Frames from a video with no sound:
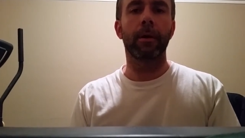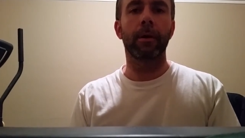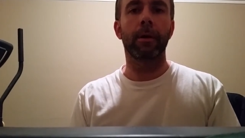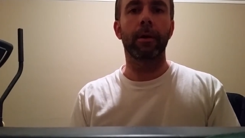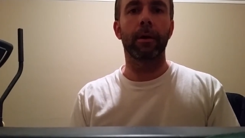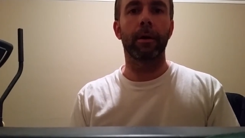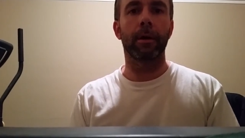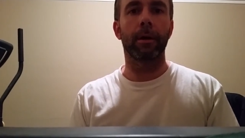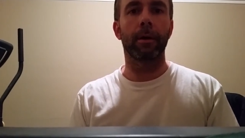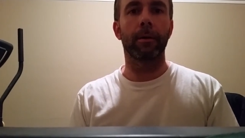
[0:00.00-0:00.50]

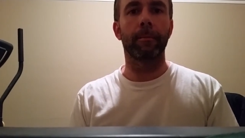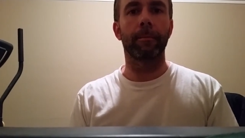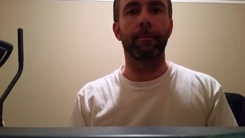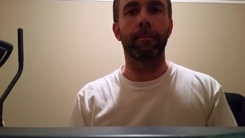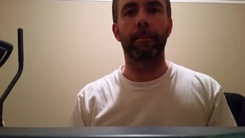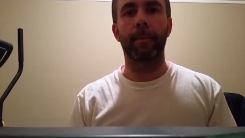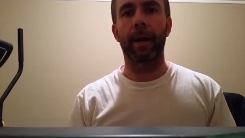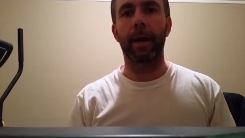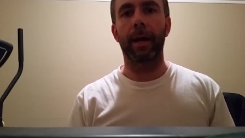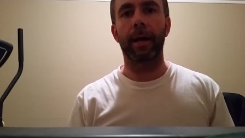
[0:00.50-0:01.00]
Um,
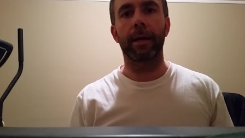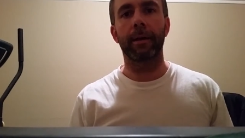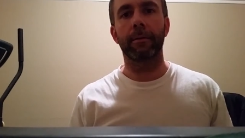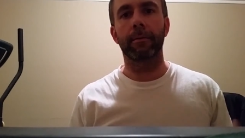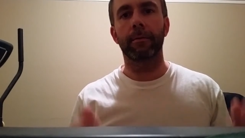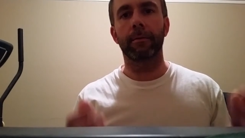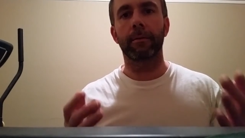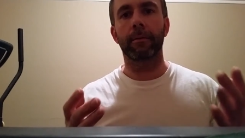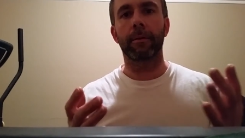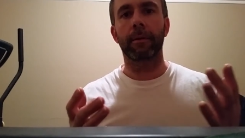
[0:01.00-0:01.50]
my
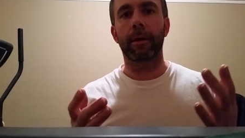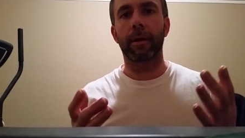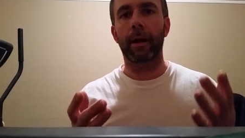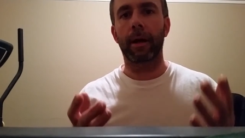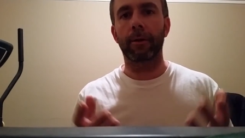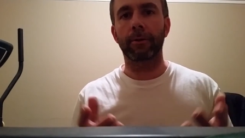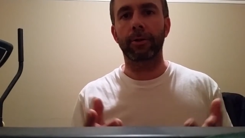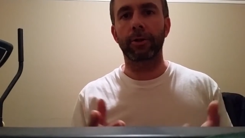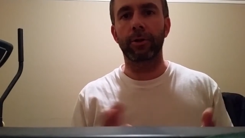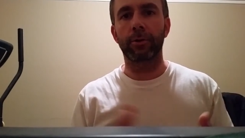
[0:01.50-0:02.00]

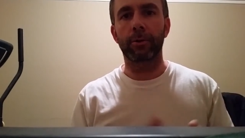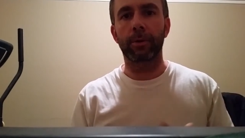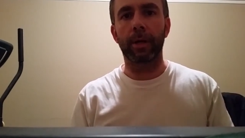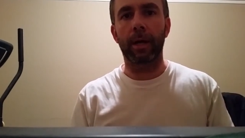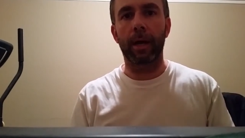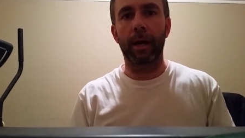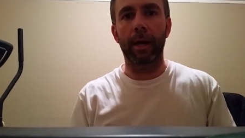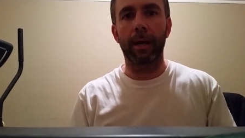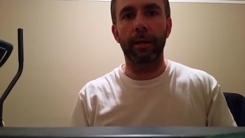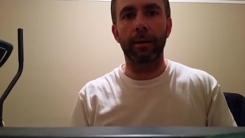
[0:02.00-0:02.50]
how-to
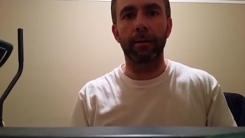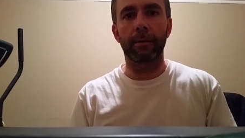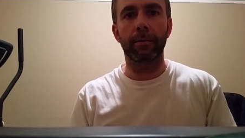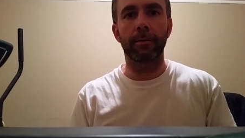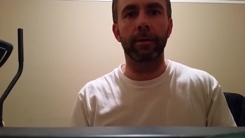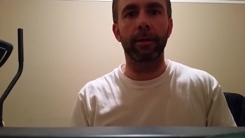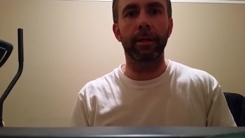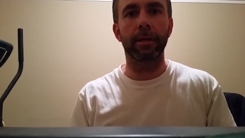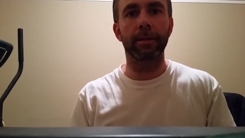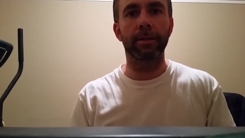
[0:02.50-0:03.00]
guide
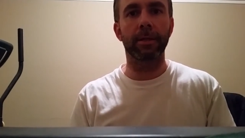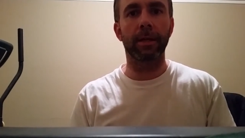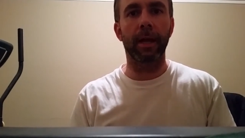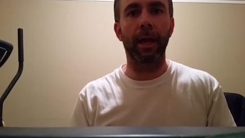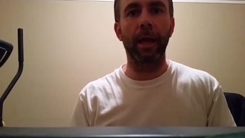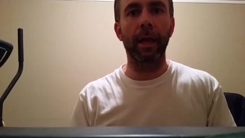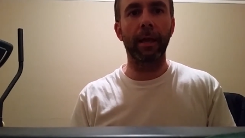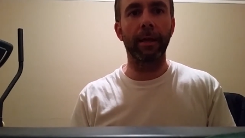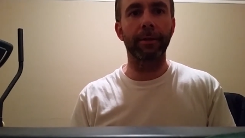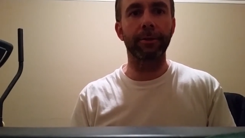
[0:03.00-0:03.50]
is
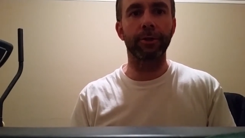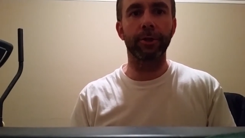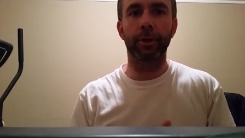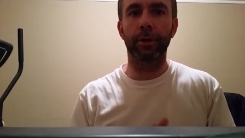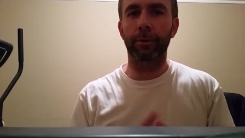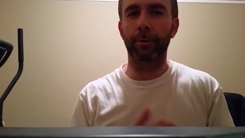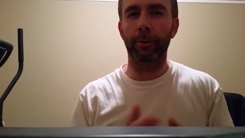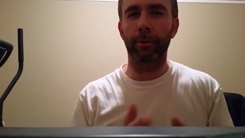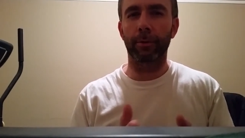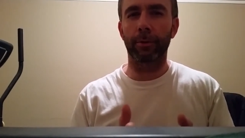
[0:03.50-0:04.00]
a
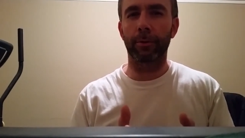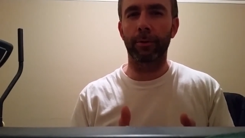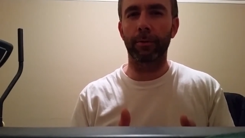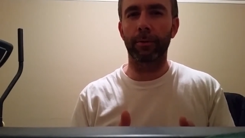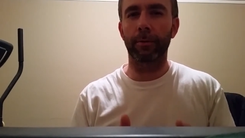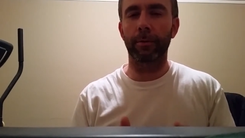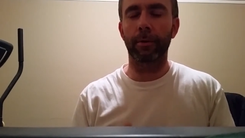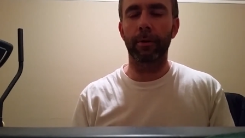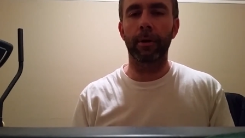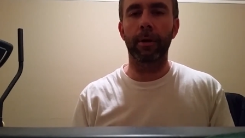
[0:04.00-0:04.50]

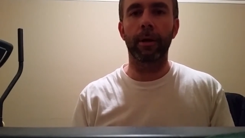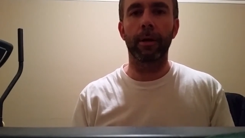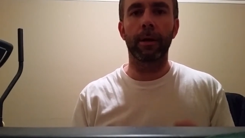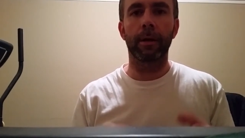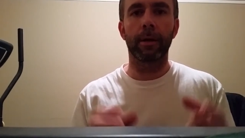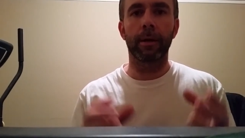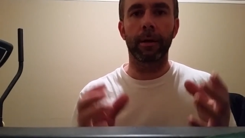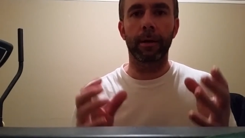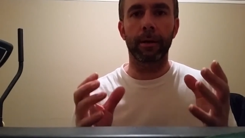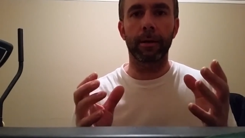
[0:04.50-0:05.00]
general
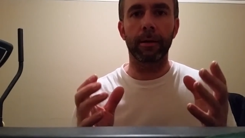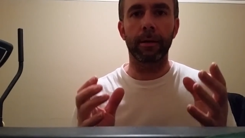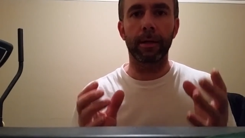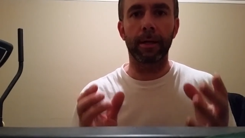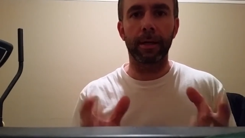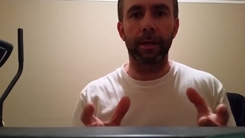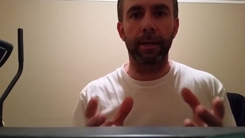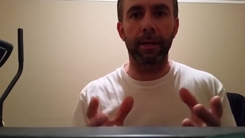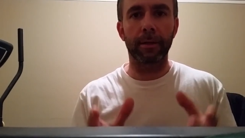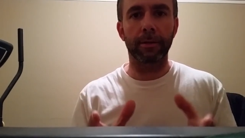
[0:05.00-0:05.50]

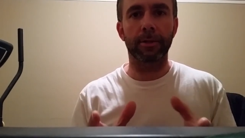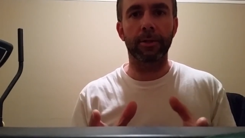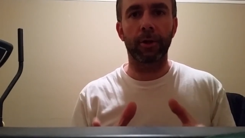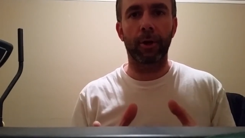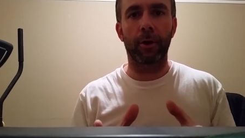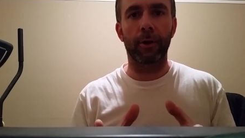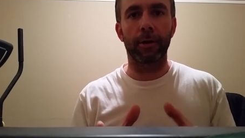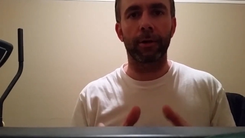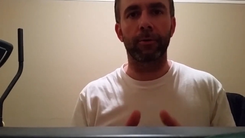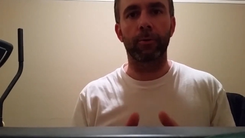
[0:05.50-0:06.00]
getting
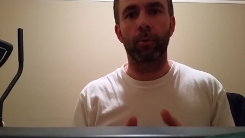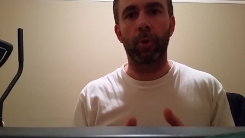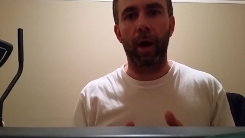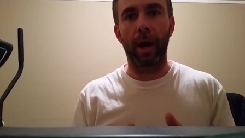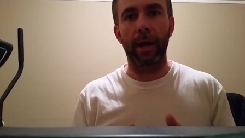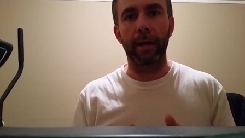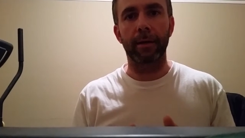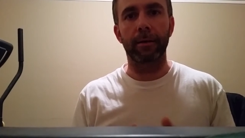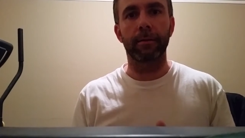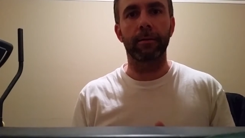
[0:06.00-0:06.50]
started
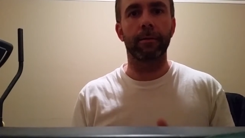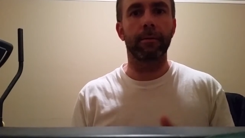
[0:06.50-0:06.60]
right